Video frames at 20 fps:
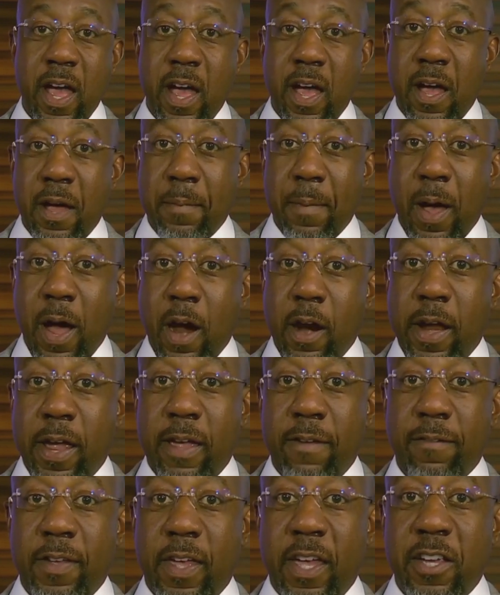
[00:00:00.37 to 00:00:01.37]
um, our
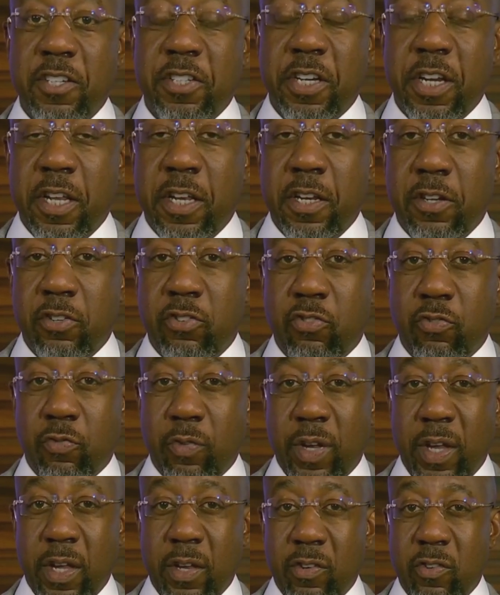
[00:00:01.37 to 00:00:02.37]
aviation
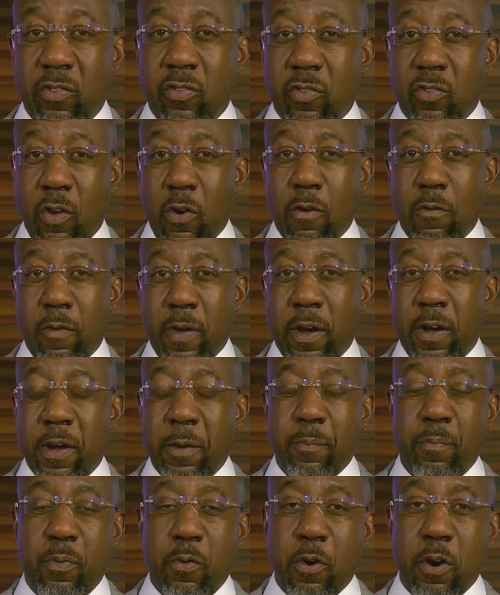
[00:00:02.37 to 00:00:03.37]
industry is so very
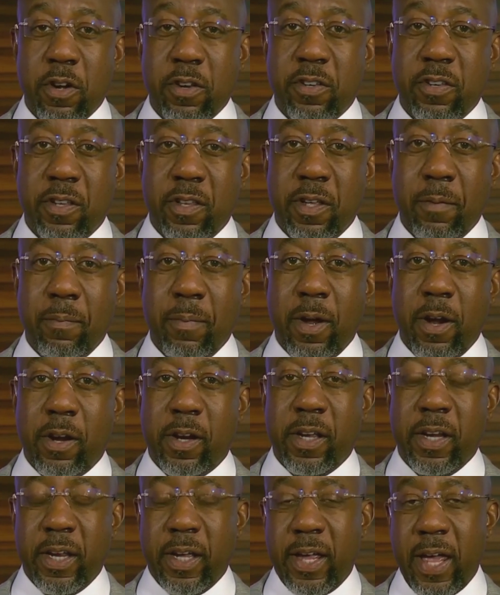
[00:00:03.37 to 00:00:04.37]
important to the
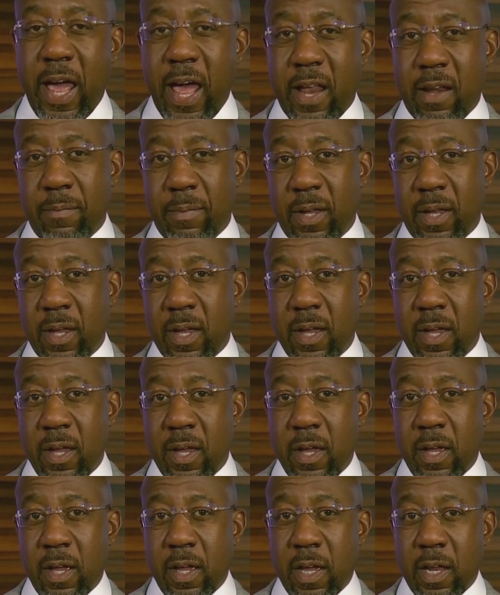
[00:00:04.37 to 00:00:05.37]
American economy.
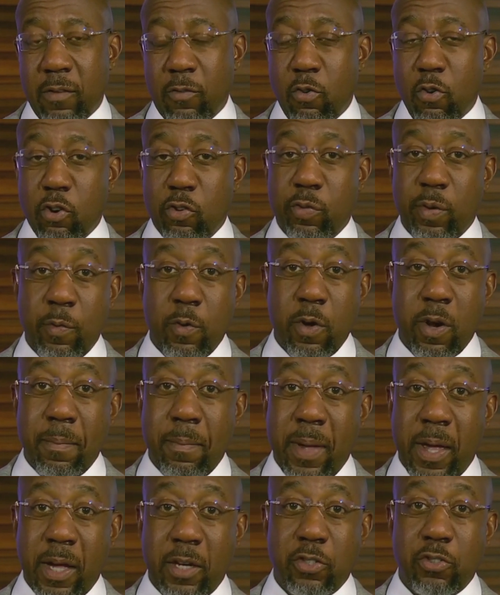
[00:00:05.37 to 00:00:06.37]
And of course, we want to
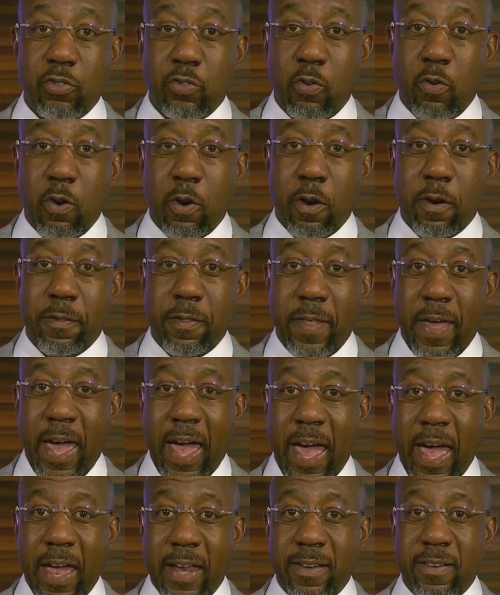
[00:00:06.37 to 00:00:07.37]
make sure
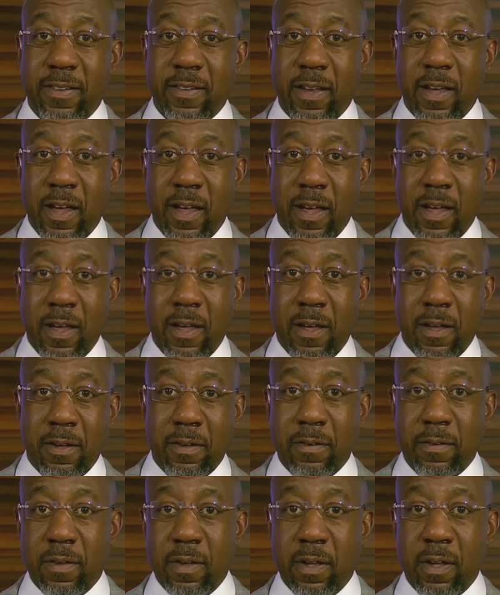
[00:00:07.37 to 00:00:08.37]
that uh,
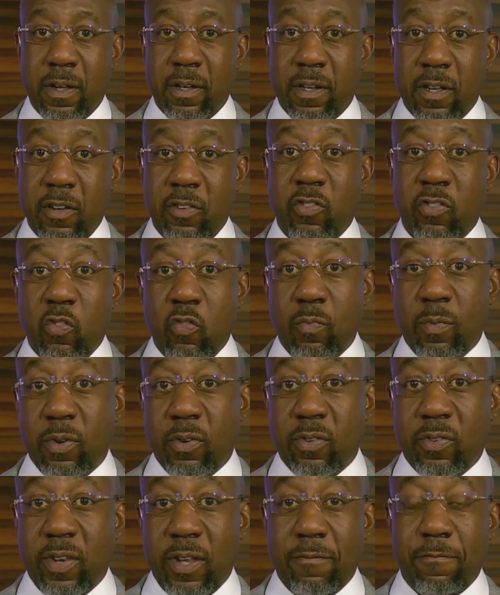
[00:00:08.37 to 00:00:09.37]

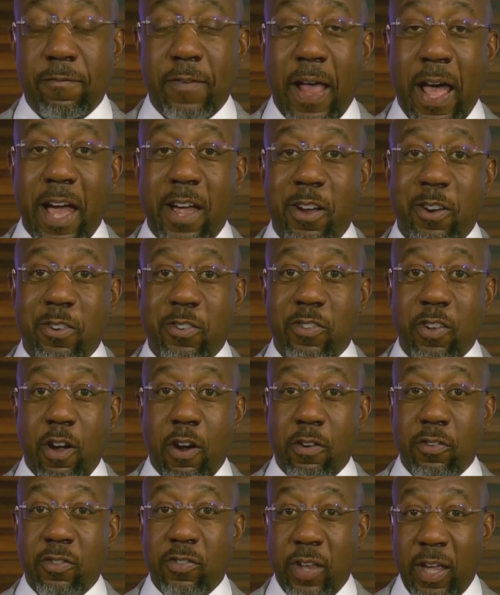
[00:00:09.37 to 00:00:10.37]
consumers, that flyers
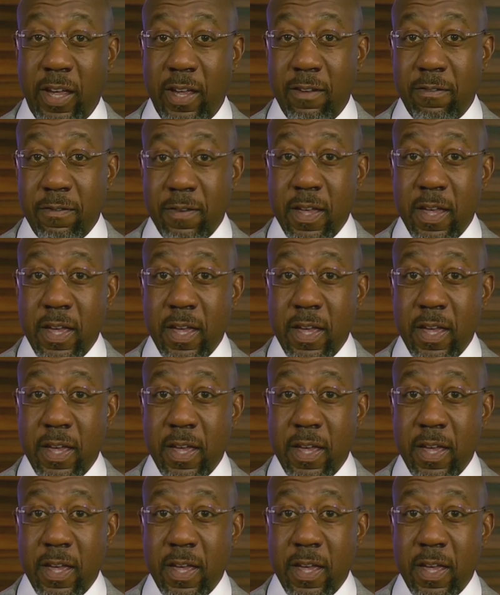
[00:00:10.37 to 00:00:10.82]
are safe